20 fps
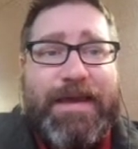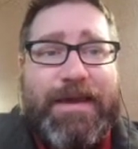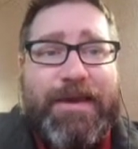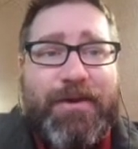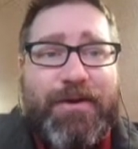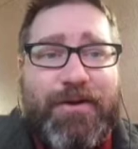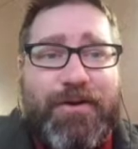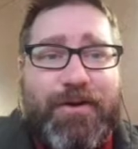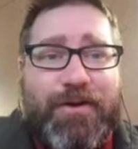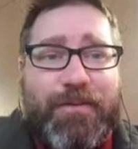
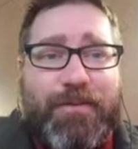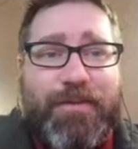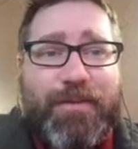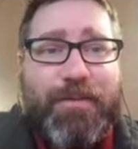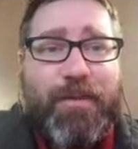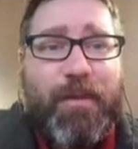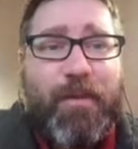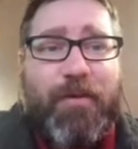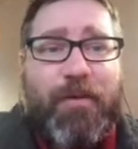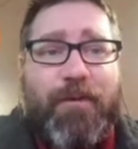your
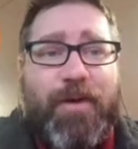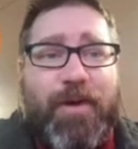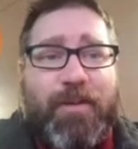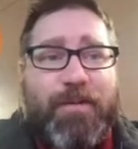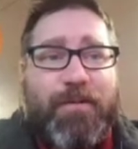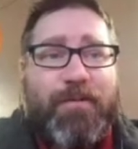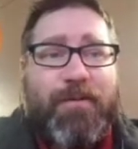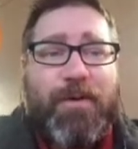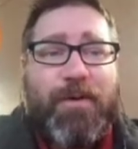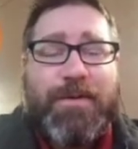
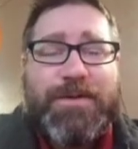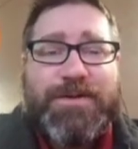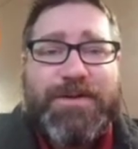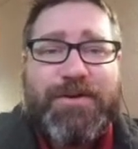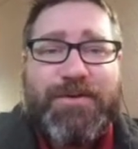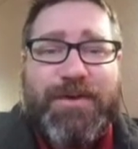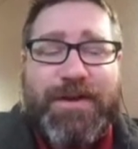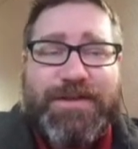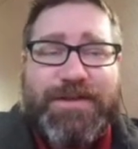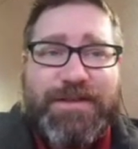performance
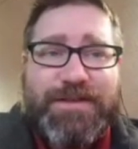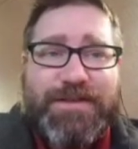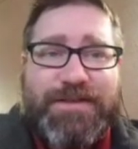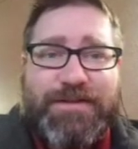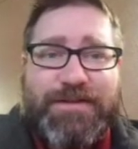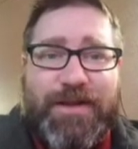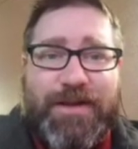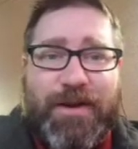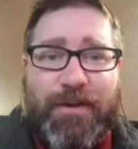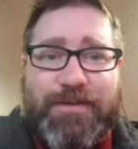
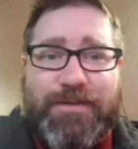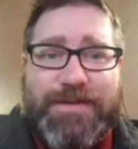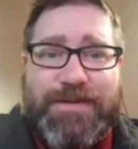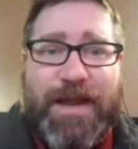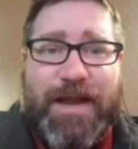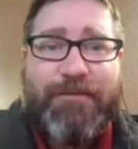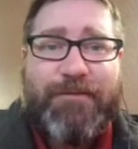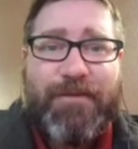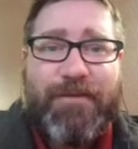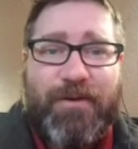increases,
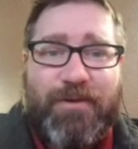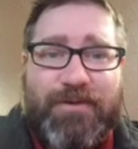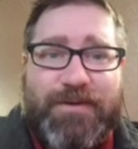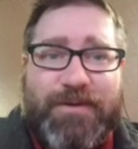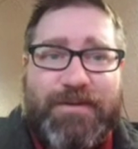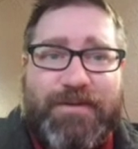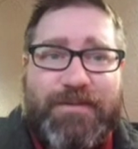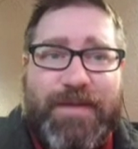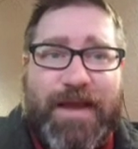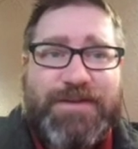tenfold
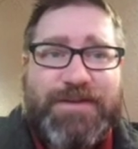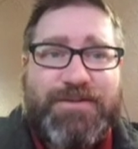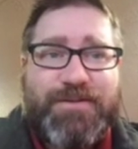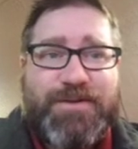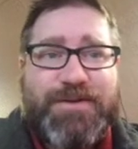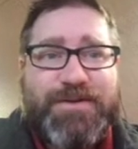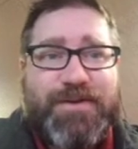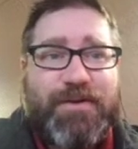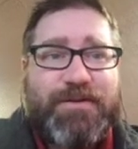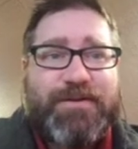as a
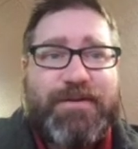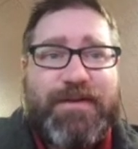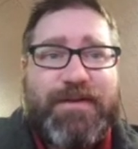result of